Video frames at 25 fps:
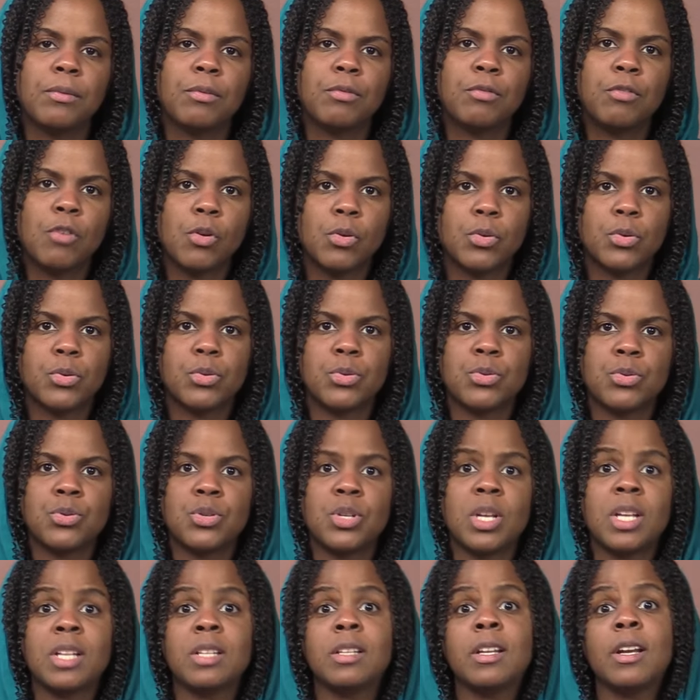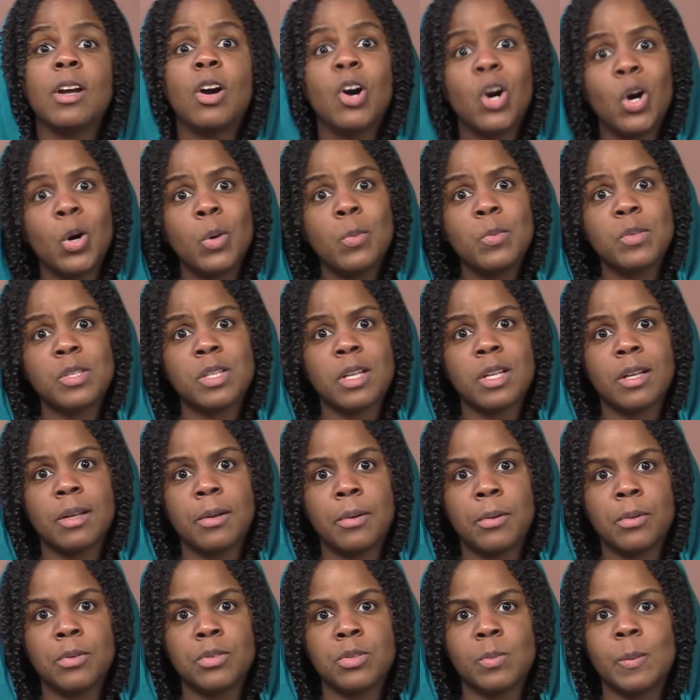focus in the
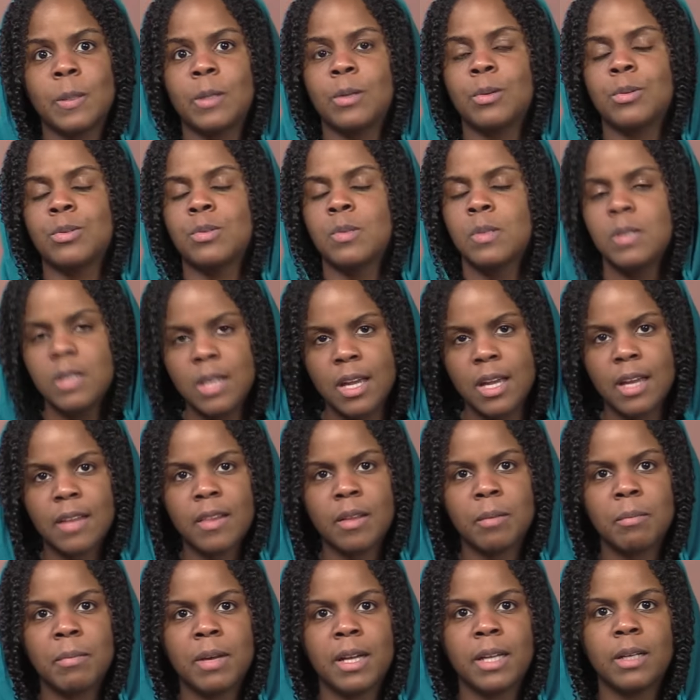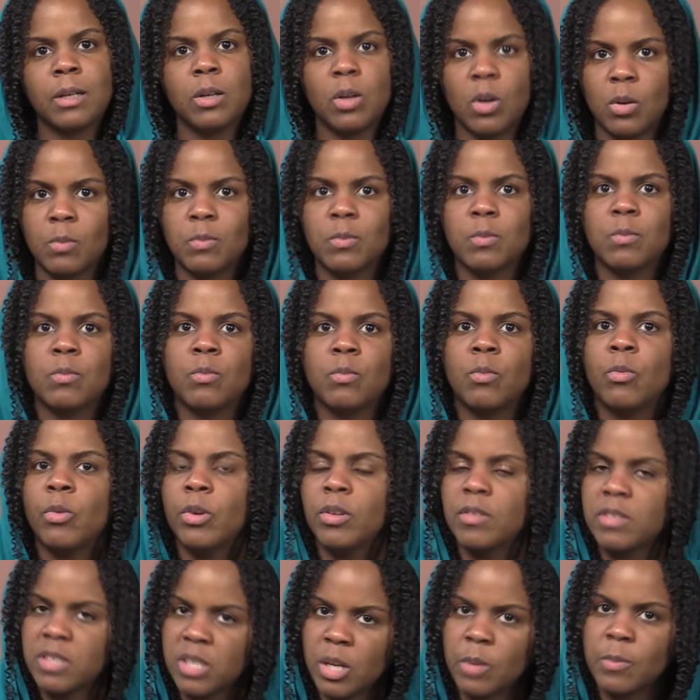obstacles, because yeah, the mind comes
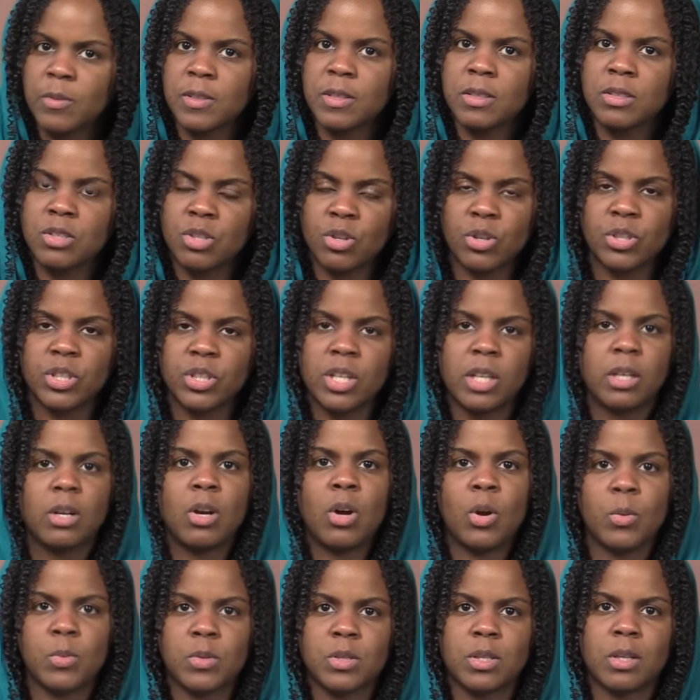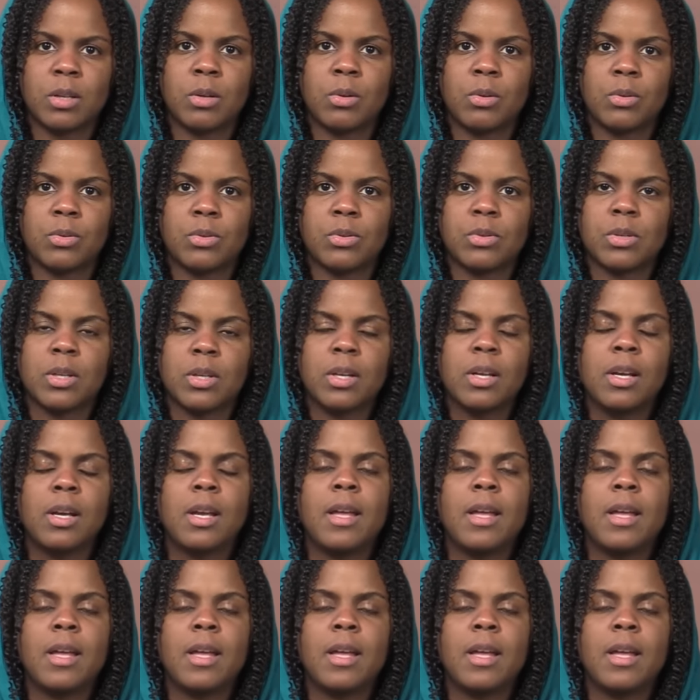with certain obstacles,